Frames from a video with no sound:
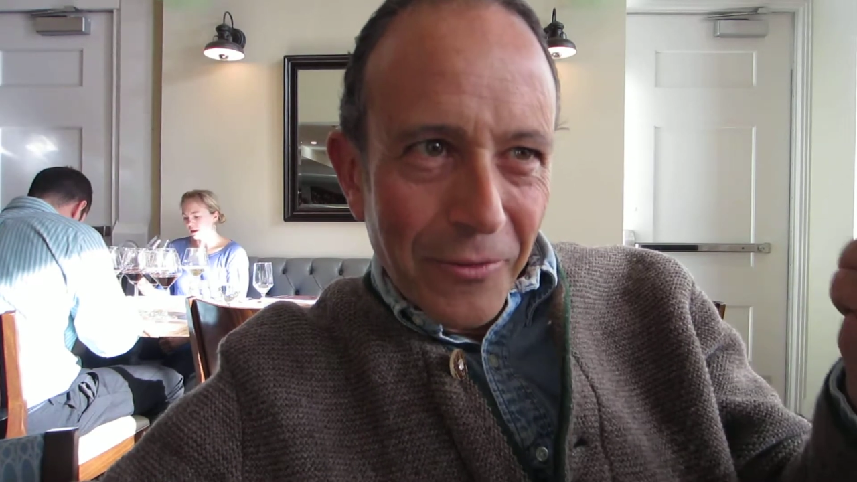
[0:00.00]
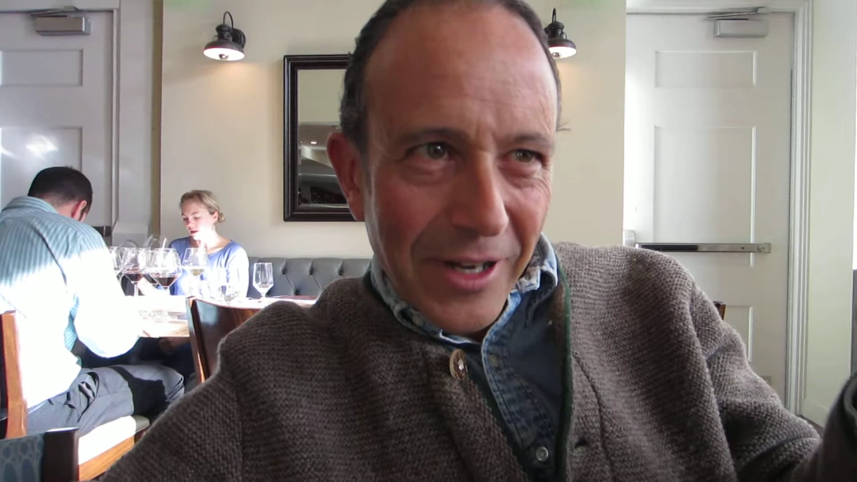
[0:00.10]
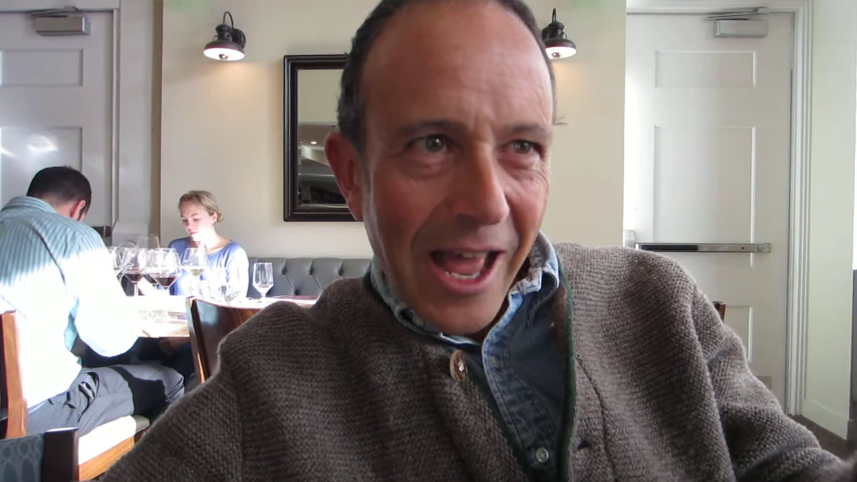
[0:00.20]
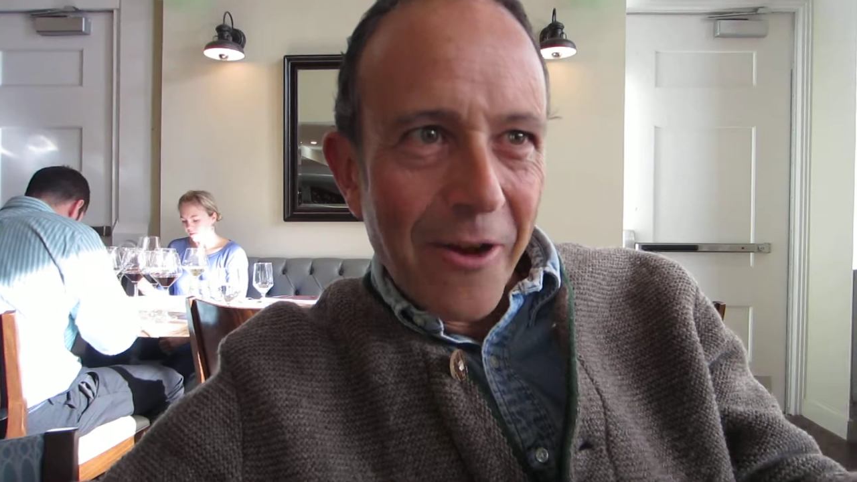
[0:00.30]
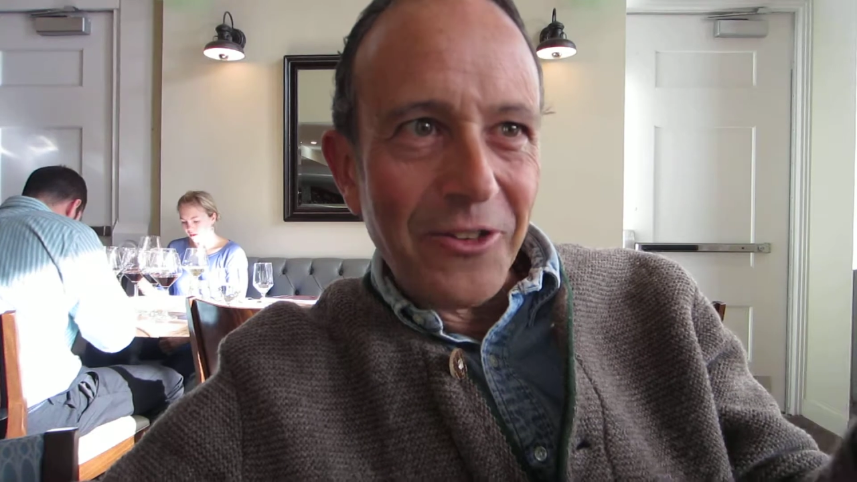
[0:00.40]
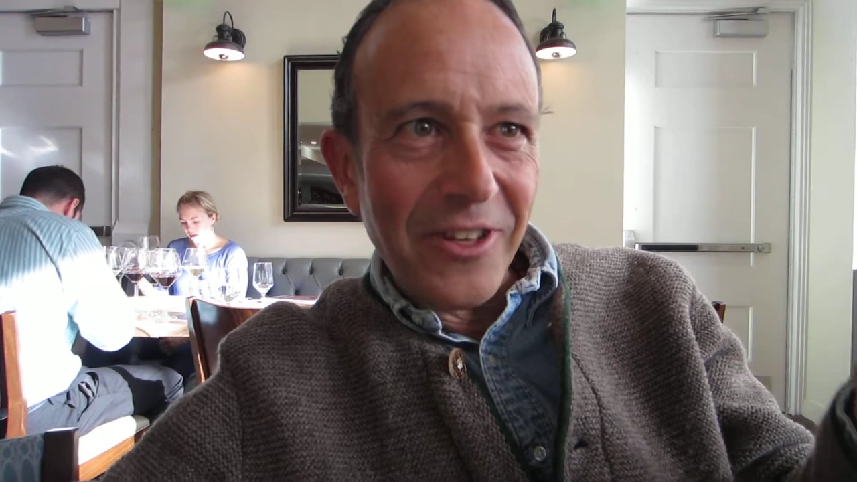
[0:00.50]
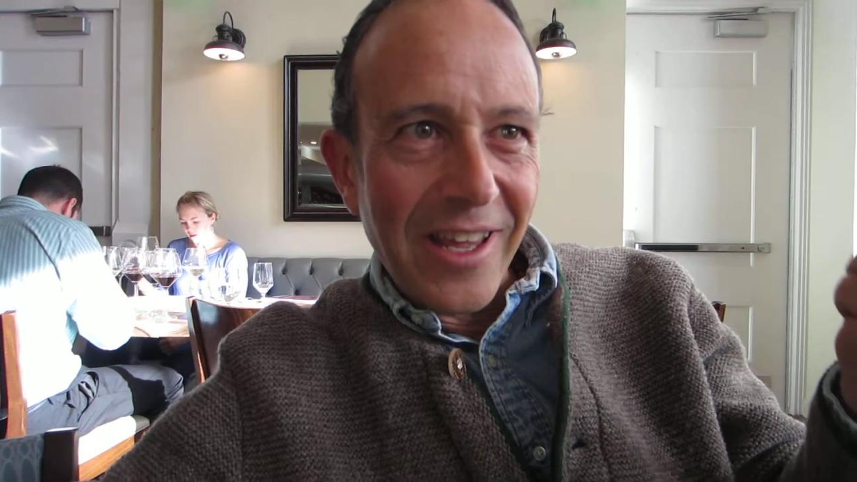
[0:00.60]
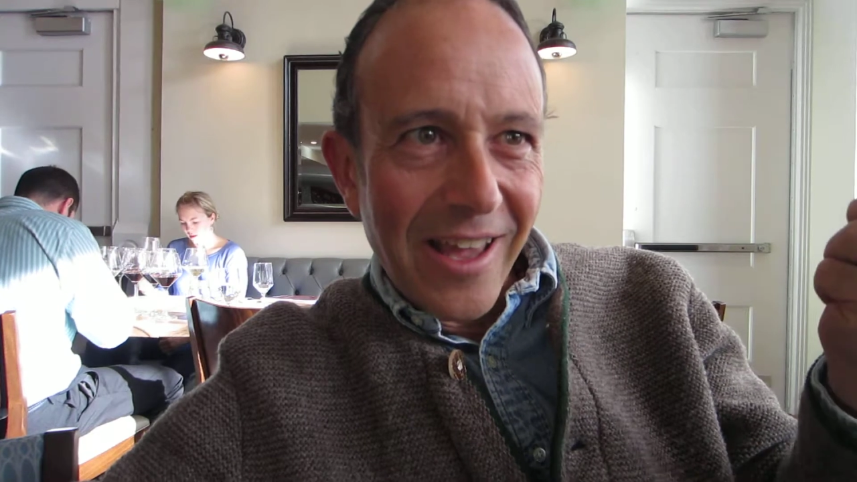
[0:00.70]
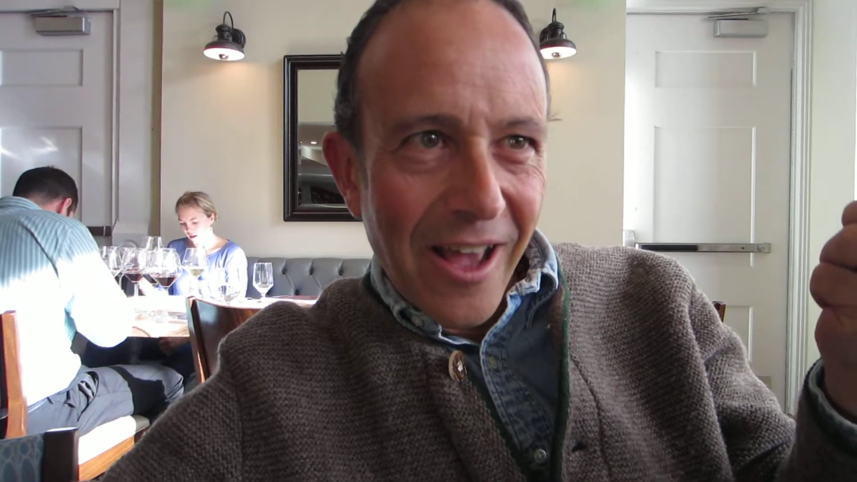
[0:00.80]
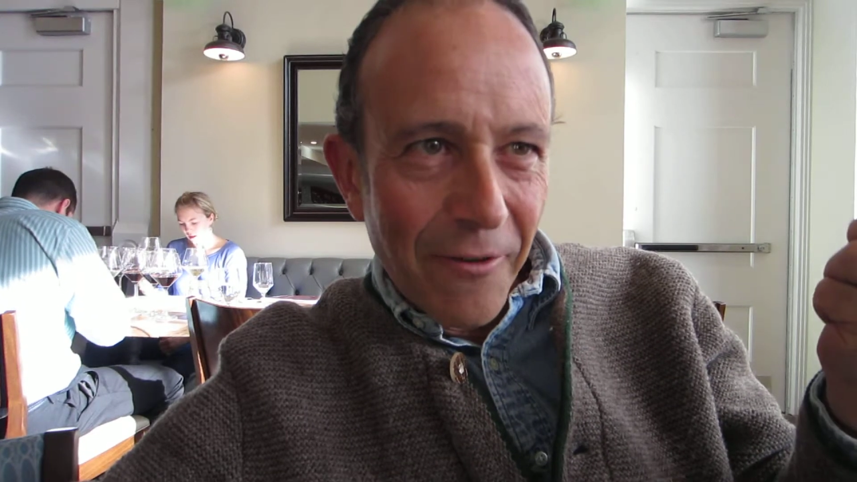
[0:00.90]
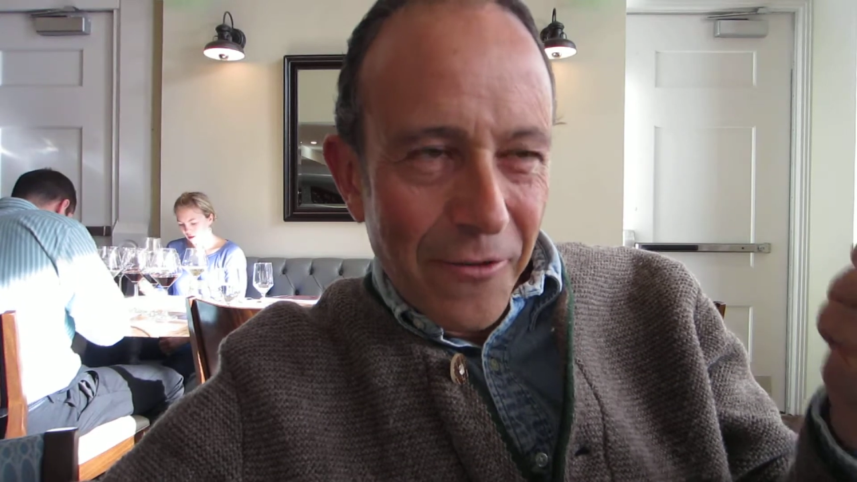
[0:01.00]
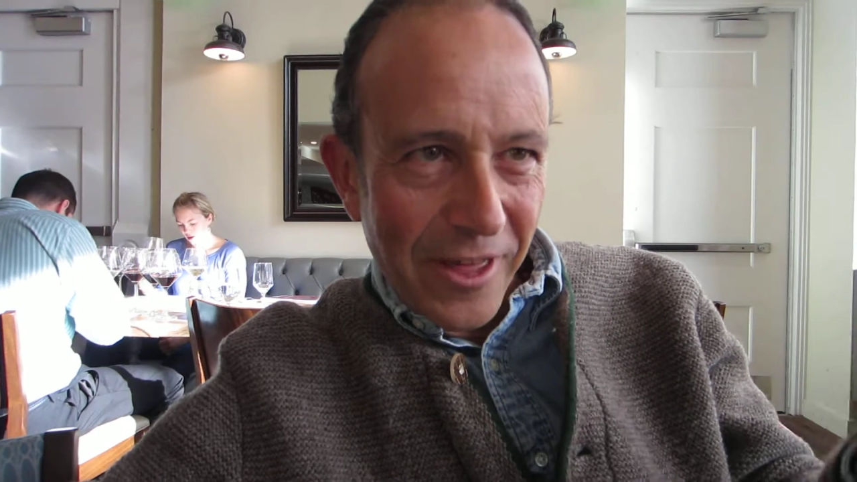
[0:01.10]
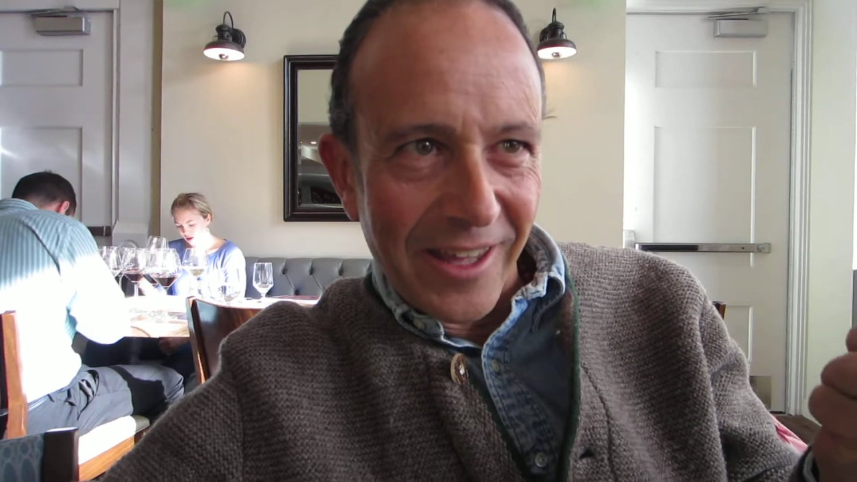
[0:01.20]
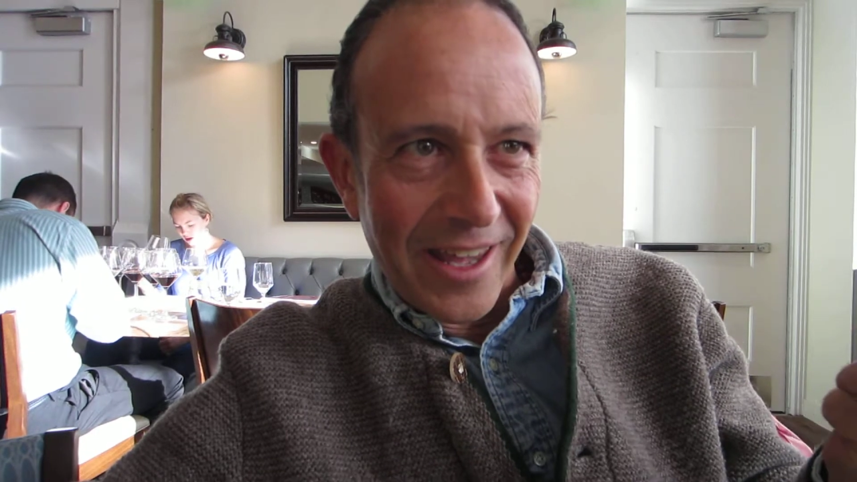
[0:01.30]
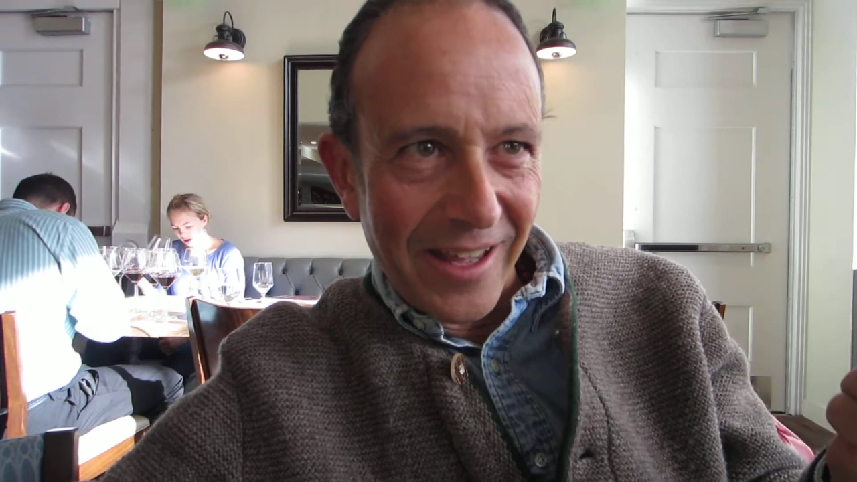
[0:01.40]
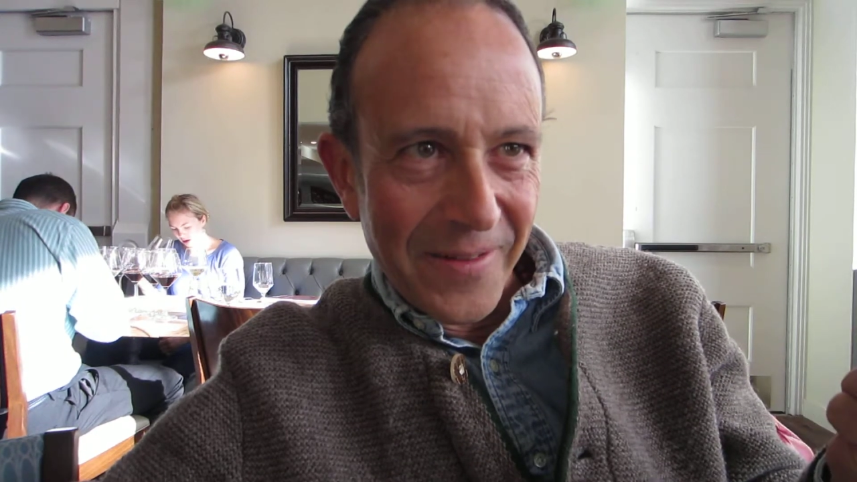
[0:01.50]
clarity of thinking.